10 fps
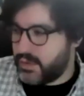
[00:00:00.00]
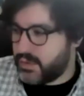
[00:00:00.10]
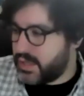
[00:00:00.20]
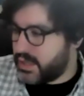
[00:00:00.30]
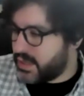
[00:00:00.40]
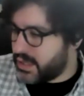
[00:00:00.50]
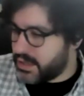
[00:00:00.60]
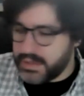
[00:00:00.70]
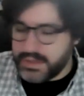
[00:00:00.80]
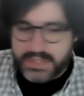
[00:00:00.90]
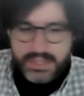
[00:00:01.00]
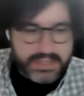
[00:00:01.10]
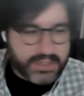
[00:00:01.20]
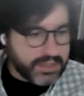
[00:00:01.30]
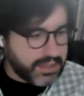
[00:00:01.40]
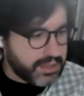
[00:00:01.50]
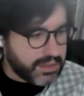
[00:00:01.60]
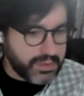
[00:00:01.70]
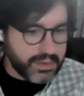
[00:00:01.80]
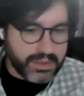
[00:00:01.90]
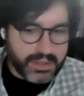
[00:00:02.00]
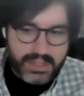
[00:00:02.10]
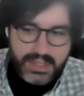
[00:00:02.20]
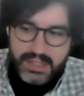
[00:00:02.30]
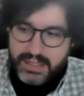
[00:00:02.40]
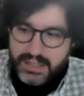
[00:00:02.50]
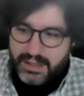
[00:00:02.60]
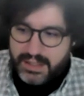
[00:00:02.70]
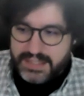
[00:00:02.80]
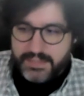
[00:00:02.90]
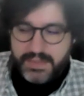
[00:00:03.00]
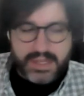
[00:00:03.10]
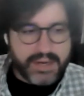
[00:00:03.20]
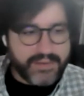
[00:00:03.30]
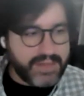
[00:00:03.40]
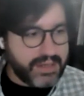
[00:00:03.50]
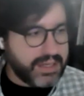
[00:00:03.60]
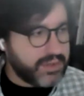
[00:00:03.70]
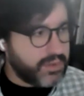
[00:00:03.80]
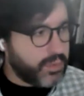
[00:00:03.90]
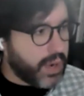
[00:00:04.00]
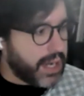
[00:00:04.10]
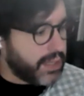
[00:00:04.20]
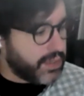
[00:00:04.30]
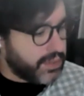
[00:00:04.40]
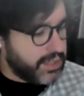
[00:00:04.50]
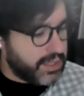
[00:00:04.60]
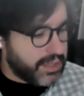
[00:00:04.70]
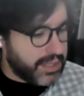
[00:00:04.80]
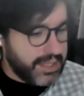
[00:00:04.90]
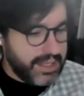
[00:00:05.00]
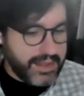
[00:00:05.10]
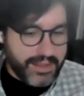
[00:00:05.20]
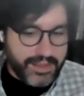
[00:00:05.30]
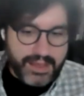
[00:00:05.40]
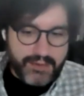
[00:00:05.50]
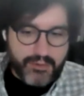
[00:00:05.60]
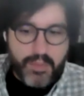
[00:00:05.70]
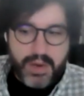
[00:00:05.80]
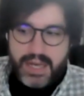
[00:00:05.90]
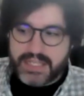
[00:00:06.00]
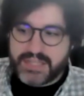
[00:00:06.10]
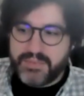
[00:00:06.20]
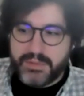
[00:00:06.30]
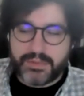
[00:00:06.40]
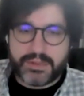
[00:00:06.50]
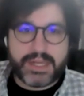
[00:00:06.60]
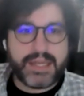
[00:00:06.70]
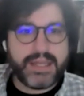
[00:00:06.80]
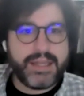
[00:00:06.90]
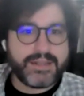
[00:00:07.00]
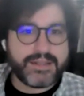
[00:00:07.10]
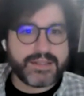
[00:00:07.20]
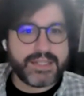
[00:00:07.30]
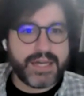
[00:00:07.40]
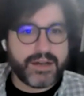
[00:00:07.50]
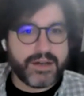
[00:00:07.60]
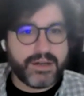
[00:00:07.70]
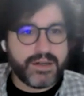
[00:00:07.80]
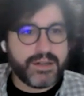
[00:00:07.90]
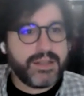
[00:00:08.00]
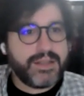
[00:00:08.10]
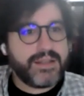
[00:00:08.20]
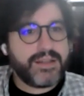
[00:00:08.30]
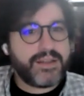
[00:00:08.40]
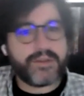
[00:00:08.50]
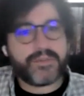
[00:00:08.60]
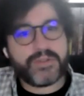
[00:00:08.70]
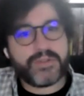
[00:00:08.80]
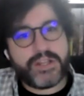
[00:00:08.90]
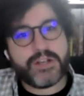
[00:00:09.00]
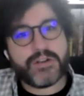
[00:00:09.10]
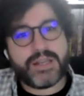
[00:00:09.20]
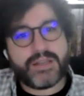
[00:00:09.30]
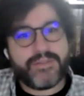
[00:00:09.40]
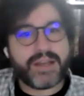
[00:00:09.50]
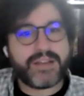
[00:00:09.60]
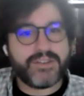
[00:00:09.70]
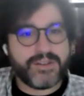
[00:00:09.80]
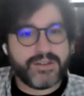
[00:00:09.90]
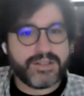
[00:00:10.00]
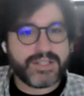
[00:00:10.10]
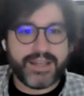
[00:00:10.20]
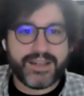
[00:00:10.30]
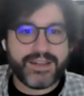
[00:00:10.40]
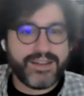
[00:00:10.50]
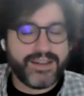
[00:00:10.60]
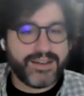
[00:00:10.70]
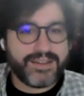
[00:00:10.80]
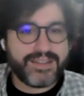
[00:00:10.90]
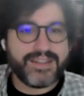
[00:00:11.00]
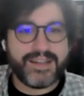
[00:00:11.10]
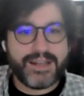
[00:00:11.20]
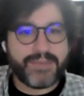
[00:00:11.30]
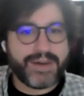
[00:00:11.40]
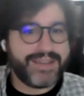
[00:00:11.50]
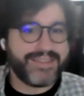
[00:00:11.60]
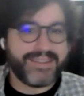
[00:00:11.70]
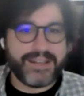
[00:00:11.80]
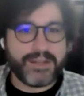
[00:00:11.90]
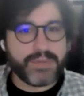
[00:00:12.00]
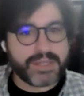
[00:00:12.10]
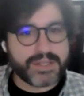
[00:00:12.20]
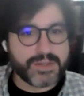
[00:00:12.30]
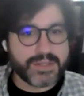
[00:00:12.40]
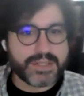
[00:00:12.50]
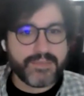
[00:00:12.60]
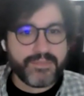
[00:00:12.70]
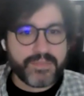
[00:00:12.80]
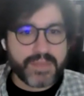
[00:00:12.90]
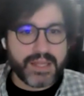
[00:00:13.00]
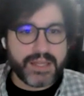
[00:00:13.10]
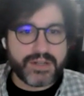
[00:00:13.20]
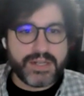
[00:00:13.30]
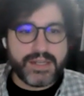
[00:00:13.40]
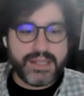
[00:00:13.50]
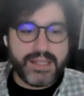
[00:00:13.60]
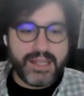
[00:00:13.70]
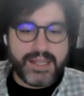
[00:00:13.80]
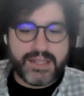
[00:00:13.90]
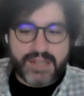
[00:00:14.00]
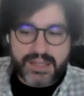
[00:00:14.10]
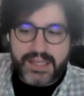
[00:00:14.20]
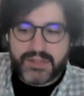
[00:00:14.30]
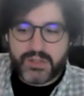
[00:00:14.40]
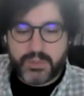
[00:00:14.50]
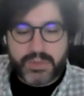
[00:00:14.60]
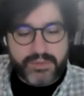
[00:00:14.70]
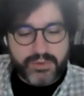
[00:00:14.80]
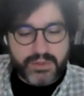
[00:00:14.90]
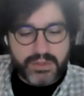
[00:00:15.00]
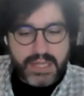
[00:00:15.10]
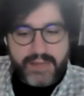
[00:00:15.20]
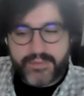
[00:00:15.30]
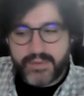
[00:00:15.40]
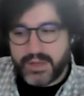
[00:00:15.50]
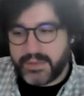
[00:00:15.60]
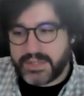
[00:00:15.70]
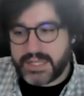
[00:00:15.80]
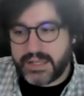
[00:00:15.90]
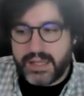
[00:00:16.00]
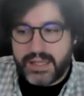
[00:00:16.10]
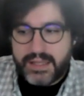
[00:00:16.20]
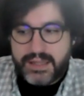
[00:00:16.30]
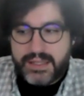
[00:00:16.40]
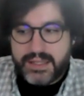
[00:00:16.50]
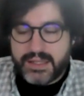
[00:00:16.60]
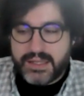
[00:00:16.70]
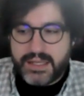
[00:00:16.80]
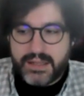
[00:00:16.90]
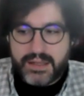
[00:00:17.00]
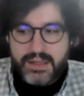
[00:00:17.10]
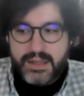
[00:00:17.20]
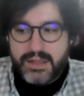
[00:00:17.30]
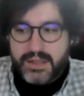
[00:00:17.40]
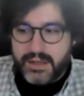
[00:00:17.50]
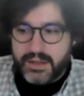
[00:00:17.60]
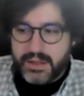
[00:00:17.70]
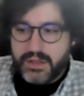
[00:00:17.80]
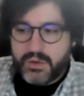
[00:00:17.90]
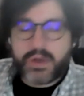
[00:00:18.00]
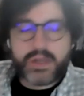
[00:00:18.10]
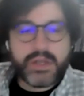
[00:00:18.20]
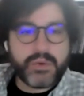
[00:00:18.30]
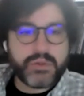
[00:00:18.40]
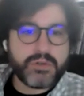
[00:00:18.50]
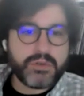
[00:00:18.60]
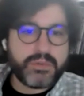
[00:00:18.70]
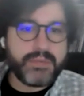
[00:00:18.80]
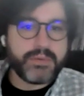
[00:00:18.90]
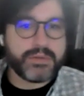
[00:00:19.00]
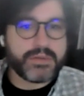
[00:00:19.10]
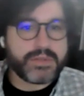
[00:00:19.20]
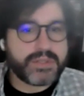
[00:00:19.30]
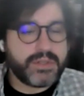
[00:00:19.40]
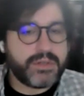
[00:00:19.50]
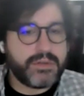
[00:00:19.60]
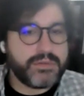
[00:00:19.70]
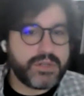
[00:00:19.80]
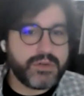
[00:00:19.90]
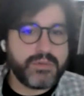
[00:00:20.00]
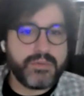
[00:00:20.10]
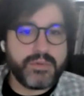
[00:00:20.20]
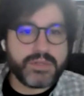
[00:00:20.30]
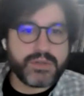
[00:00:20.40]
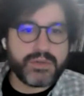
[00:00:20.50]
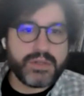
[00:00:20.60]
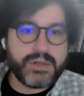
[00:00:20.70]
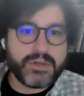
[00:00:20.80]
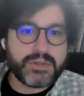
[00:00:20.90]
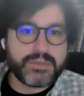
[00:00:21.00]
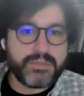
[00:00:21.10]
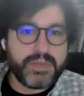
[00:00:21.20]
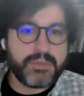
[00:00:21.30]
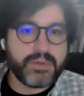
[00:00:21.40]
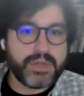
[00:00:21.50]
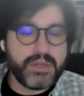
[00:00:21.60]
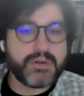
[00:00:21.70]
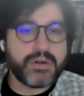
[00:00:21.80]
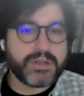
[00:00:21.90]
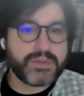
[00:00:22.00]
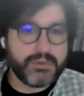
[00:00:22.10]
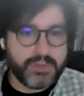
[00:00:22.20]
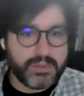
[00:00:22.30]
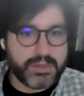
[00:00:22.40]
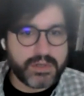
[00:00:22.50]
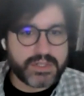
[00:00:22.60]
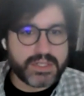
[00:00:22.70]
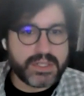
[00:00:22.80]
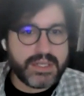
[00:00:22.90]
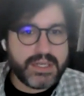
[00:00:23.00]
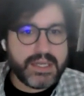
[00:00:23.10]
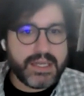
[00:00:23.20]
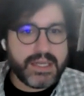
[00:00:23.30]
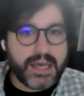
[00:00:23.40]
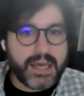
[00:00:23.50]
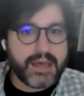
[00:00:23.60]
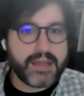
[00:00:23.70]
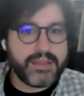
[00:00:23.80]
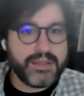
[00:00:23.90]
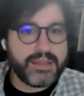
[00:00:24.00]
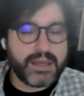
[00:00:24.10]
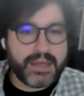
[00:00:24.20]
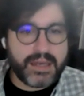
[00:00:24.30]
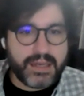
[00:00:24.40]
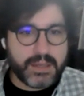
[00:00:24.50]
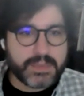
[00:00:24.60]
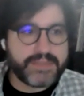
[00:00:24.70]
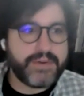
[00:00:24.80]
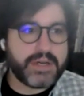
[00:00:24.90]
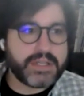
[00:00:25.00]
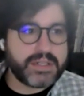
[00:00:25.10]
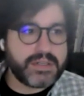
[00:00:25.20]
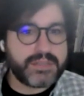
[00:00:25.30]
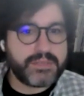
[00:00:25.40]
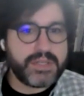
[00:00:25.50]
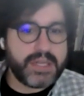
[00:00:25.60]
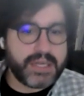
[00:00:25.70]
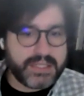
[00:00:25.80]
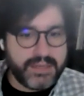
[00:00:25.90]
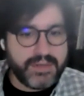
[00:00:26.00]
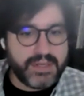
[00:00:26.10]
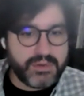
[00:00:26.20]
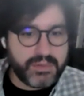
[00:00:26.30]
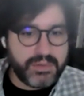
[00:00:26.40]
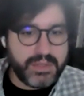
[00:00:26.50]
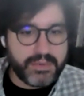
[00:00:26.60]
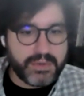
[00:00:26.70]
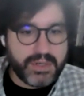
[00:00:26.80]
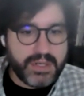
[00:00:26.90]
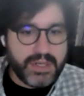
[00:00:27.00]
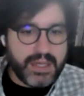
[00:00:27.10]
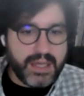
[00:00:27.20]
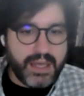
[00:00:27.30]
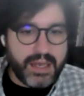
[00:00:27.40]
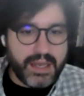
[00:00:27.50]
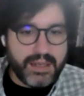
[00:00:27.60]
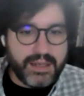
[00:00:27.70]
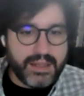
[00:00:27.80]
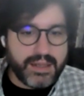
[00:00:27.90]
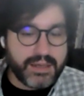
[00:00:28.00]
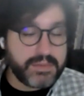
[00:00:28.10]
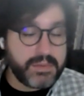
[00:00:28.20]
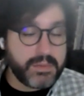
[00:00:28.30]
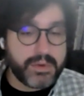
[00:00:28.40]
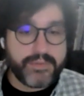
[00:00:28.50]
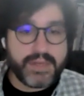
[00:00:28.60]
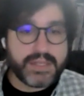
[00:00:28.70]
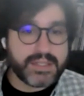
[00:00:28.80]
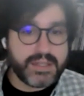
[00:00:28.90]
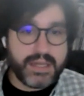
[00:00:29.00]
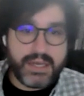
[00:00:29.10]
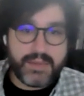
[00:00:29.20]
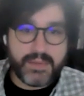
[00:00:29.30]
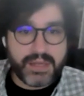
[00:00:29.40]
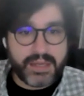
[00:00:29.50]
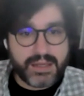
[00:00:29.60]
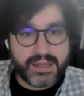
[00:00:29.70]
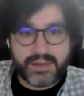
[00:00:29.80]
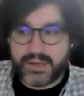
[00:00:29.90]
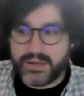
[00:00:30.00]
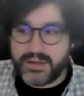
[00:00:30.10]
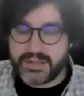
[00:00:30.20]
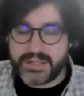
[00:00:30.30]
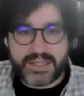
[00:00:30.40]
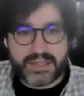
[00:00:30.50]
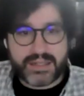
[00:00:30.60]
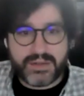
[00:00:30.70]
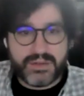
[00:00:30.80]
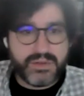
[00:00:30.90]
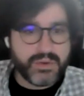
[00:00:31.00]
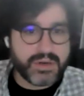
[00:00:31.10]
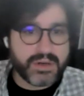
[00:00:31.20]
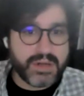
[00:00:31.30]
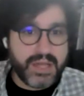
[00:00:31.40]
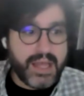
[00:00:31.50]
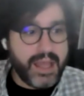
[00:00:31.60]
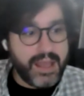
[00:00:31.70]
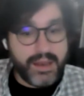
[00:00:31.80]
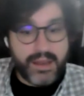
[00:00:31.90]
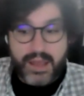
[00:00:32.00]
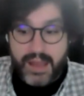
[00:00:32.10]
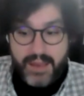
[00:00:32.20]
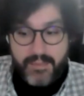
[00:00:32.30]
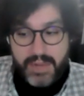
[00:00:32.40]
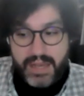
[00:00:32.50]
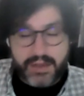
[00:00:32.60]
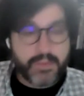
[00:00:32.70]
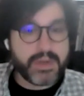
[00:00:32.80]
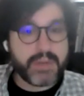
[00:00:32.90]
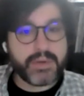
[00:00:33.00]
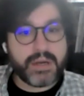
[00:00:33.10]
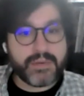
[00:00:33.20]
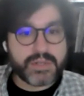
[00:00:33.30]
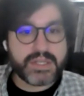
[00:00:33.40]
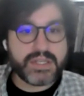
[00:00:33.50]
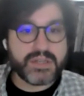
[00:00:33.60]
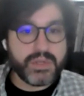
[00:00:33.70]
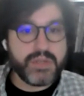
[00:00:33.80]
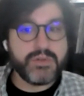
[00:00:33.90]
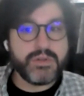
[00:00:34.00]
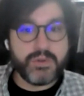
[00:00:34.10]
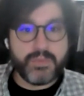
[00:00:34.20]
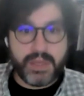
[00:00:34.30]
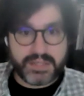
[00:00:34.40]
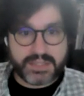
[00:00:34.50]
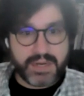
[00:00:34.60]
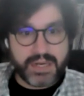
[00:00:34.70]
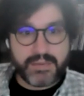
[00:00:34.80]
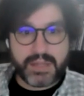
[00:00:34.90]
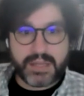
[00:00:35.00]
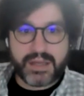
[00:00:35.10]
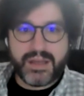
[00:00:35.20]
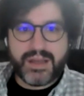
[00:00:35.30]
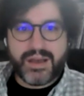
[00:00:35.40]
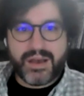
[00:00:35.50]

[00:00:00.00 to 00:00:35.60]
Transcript: day. Or like I'll post a guitar, or like something that I found out in the wild, like that reminds people, like, hey, it's just not all carefully curated vectors at 1080 by 1080 pixels. Like trying to inject that little bit of real life, because like at the end of the day, like like you're working with real people. So showing those people that you're also a real person, I think that kind of helps foster some connectivity with people. And it helps people put a face to the name and like kind of like understand like who you are. And it might open up a conversation when you do meet somebody like,